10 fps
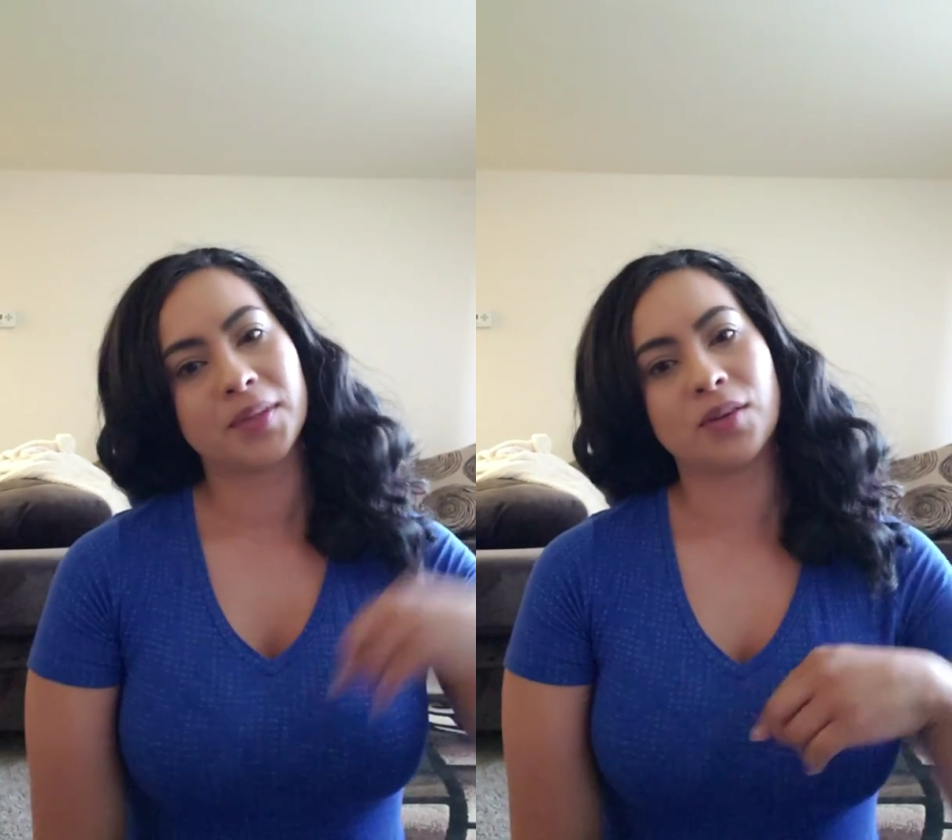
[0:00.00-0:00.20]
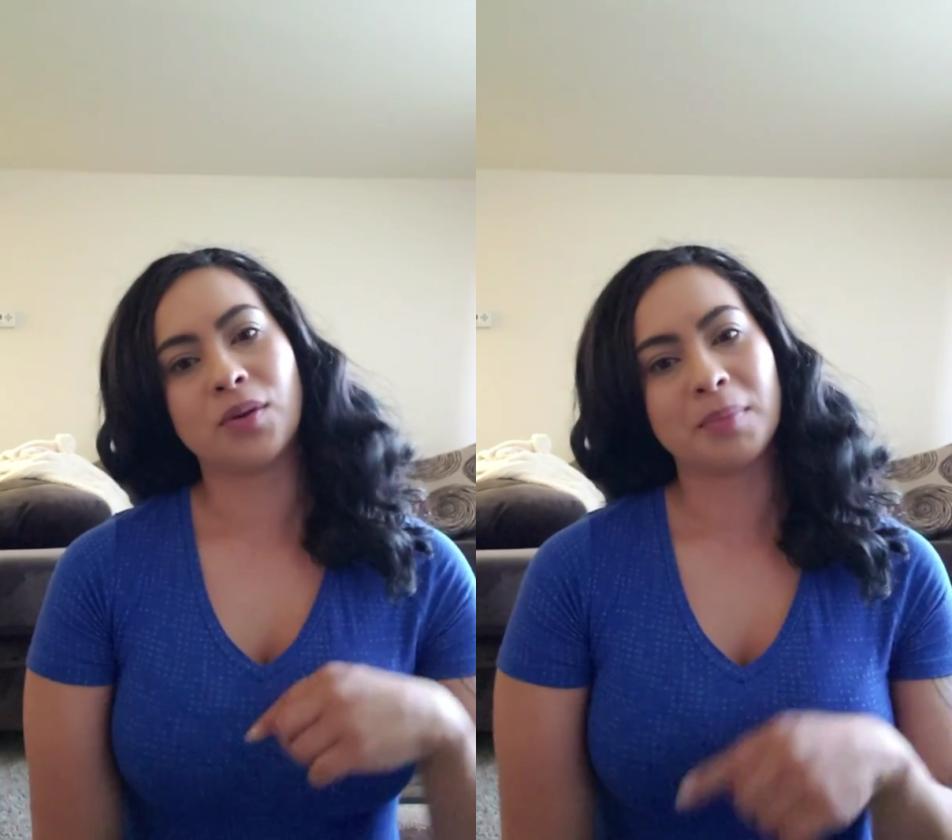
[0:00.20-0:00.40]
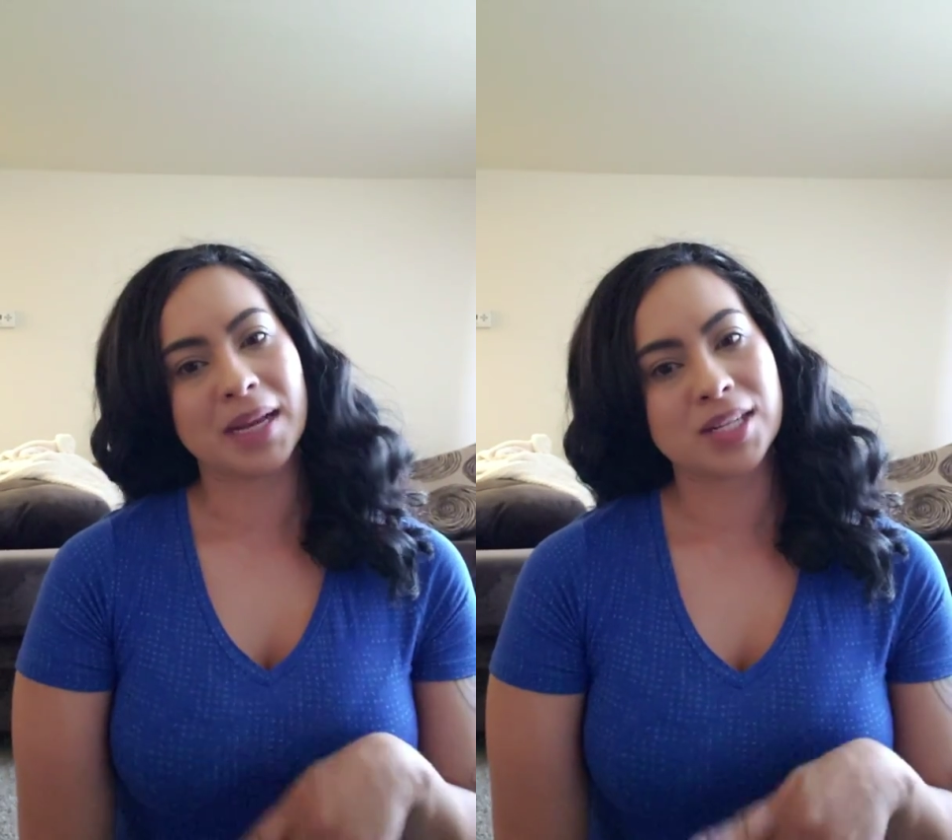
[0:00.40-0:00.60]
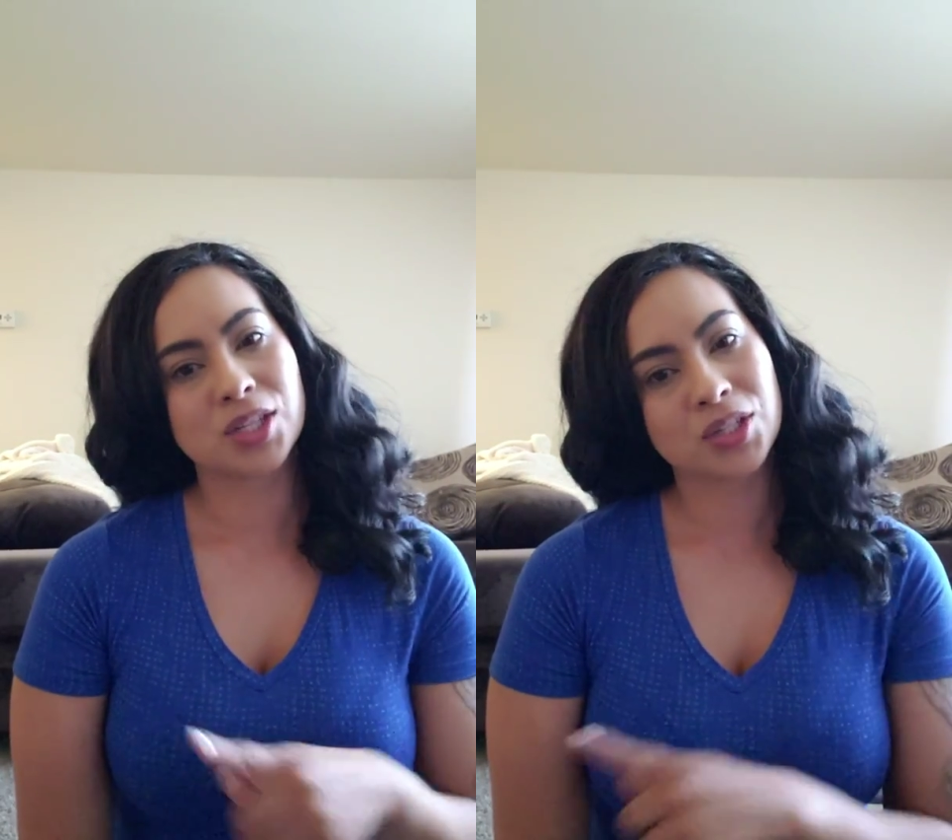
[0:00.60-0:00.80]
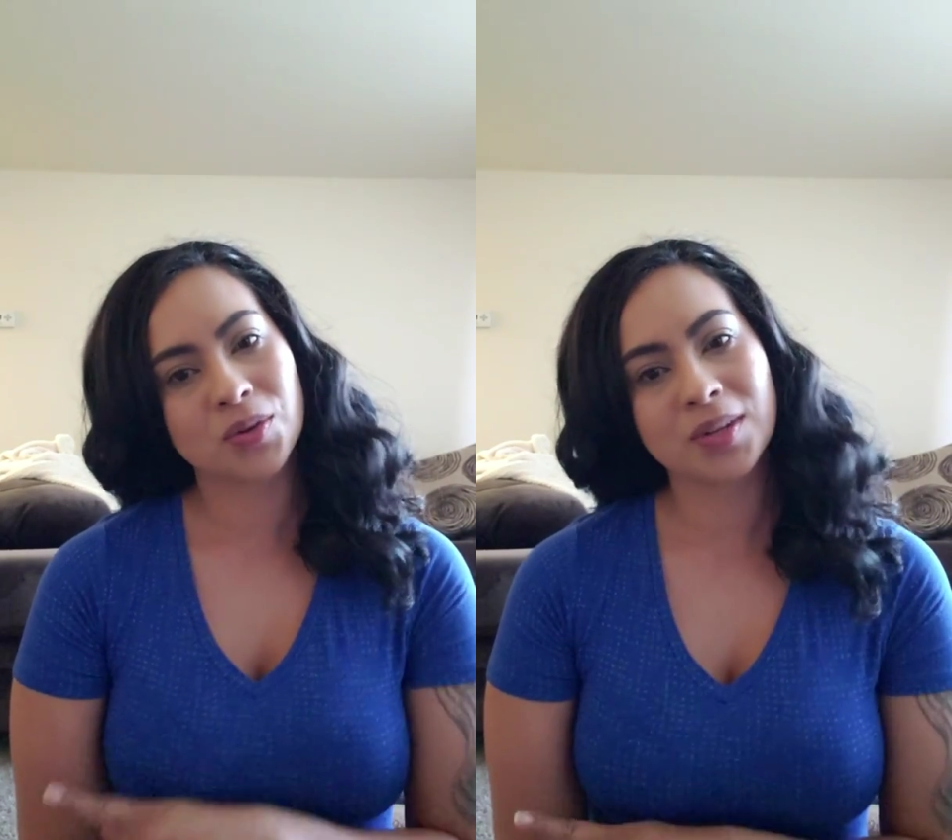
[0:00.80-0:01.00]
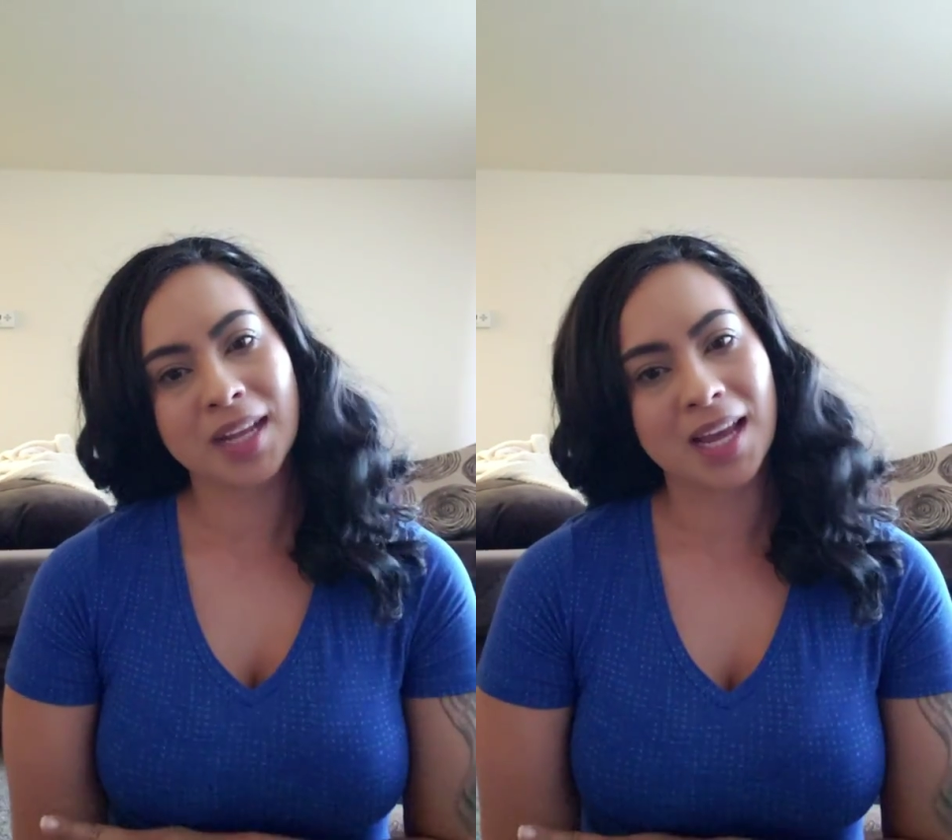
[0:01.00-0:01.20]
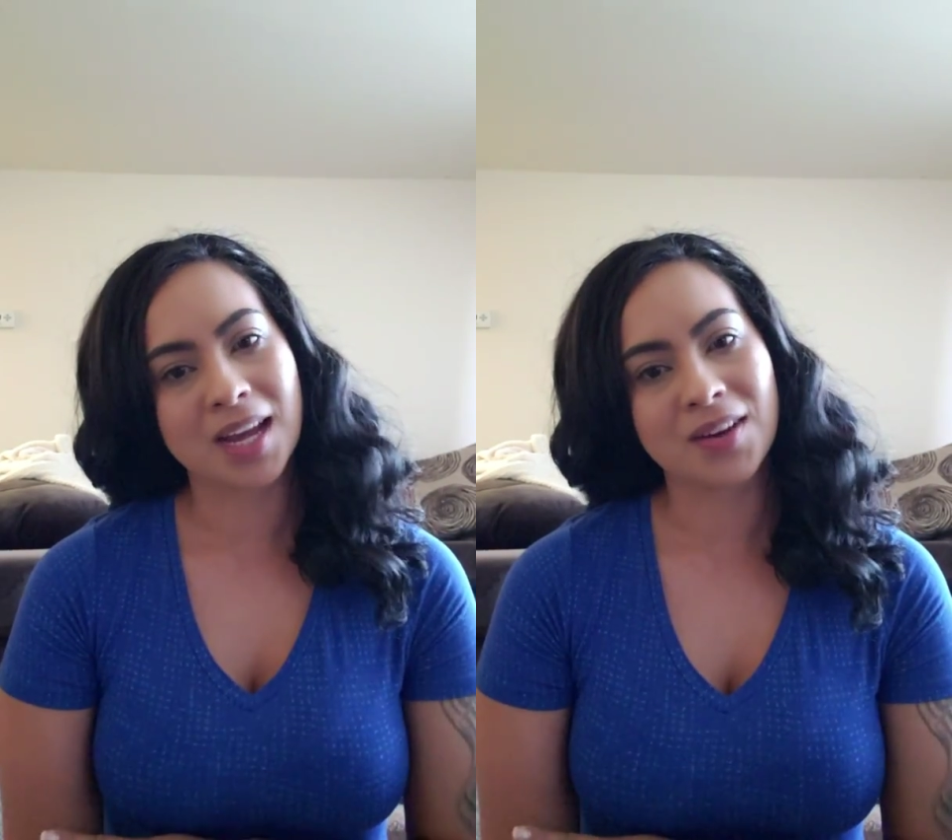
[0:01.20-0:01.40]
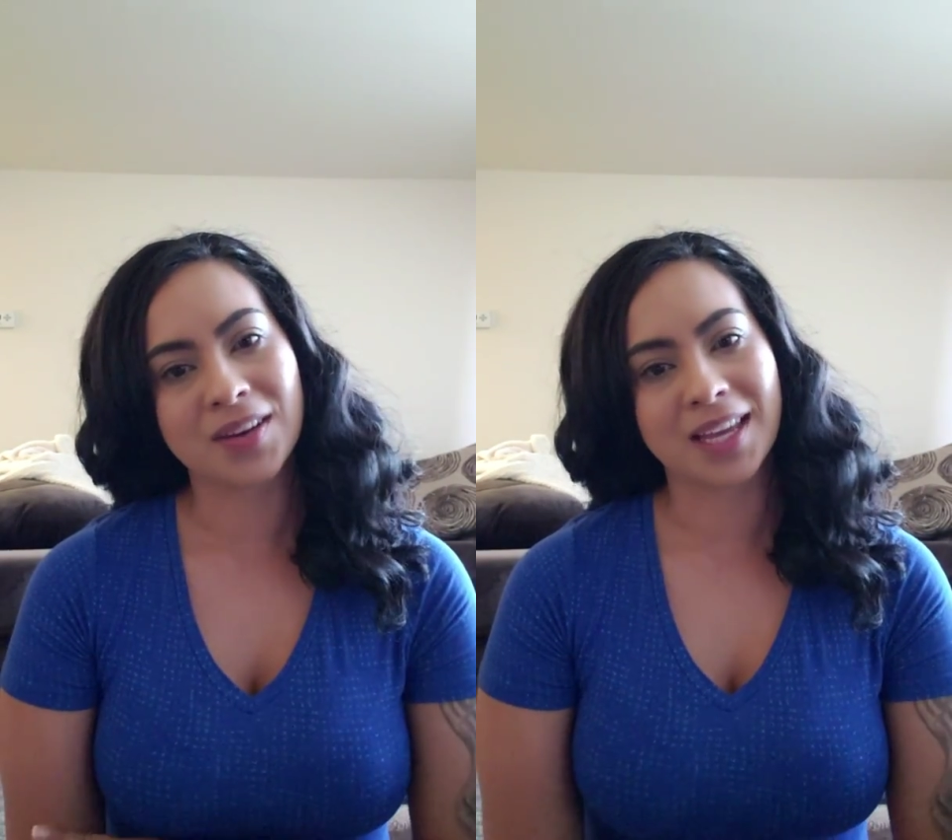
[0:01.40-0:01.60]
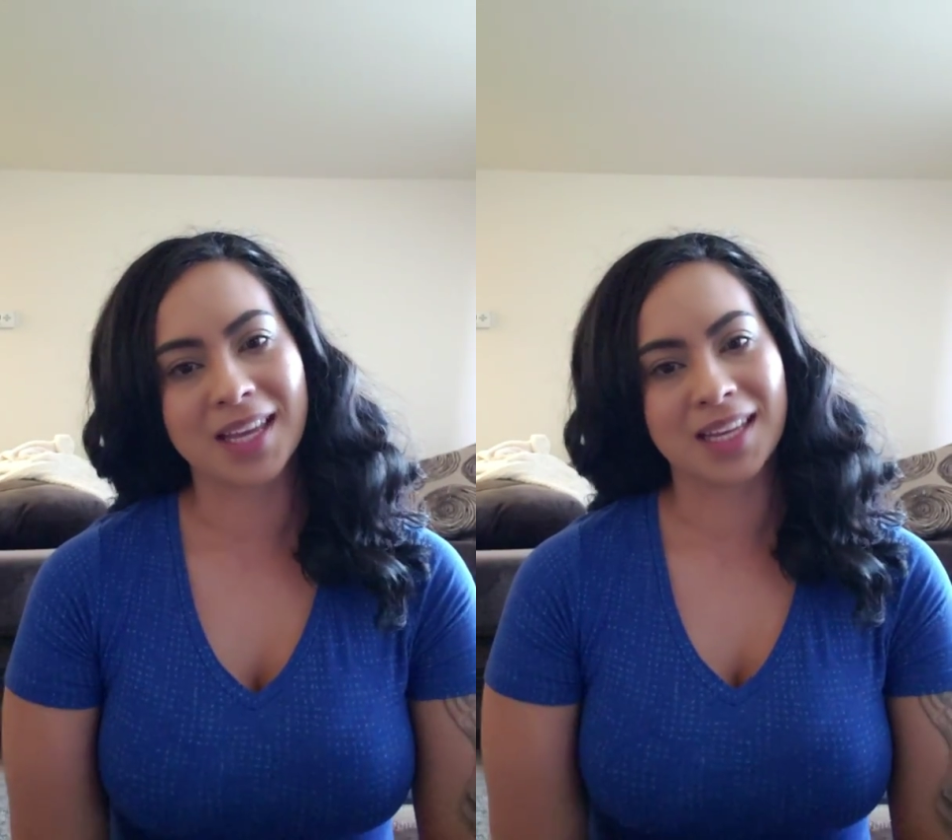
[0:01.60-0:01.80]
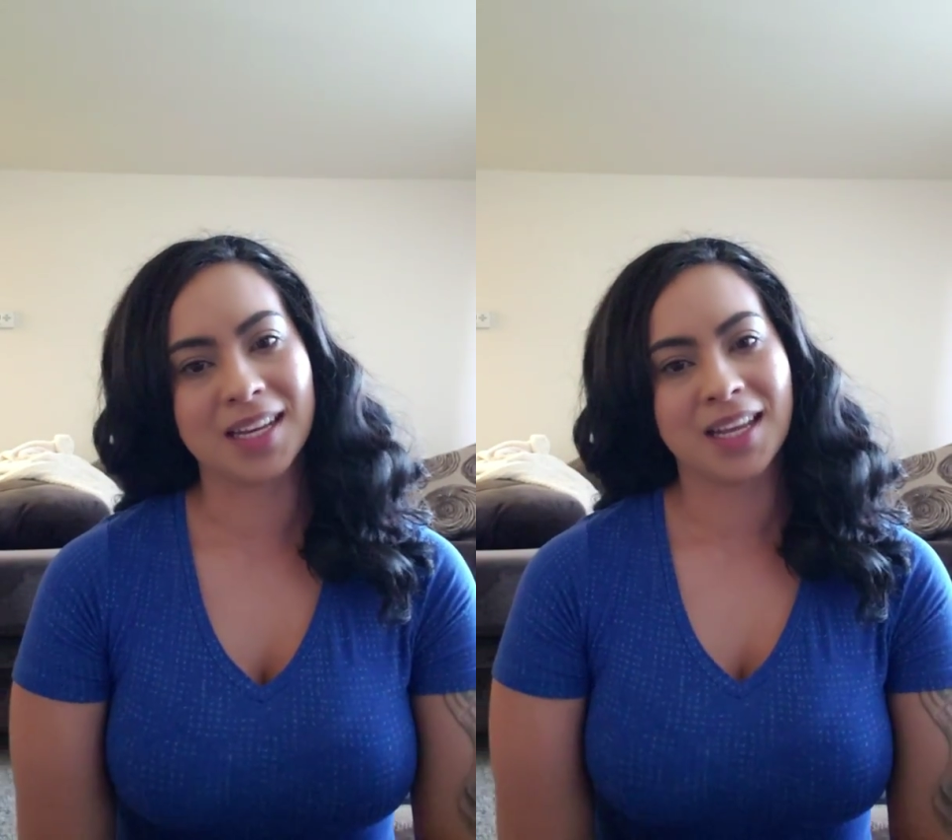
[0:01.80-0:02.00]
going back to school now,
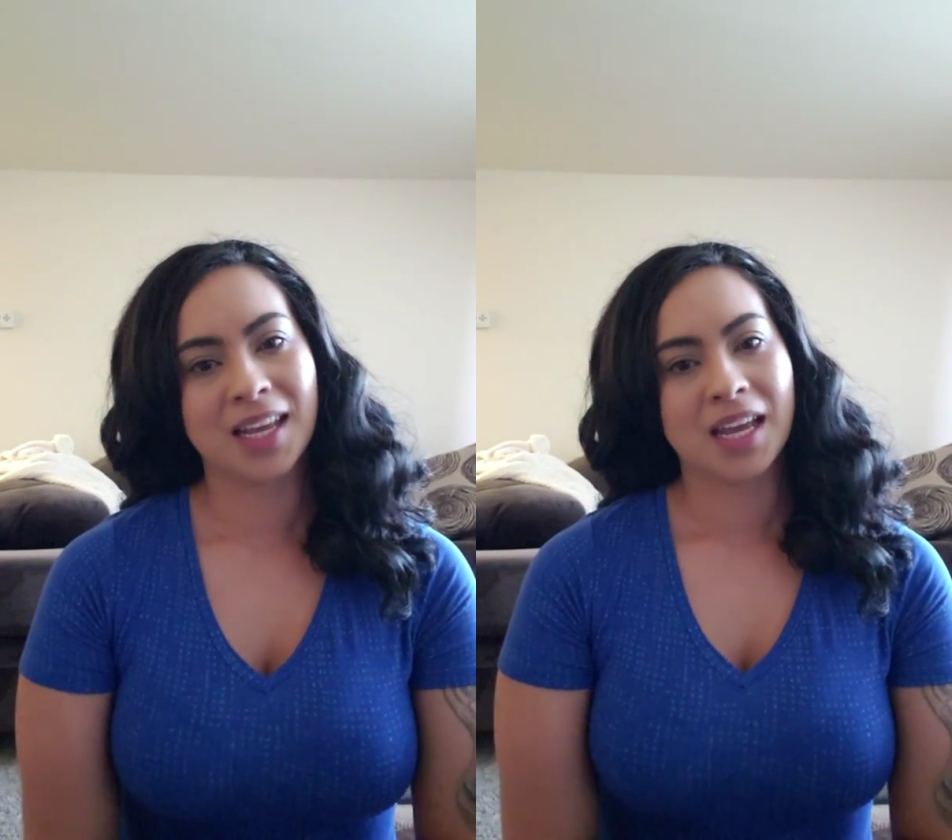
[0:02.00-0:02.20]
and